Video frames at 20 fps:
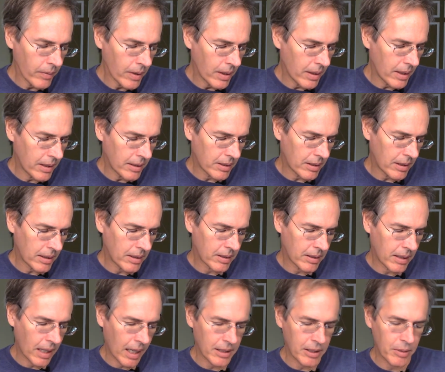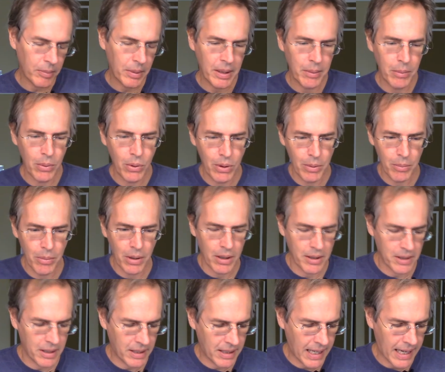This has got to be more
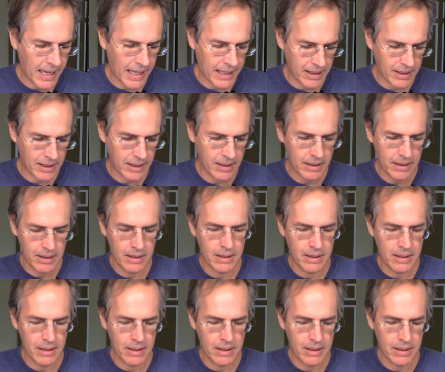Mars attacks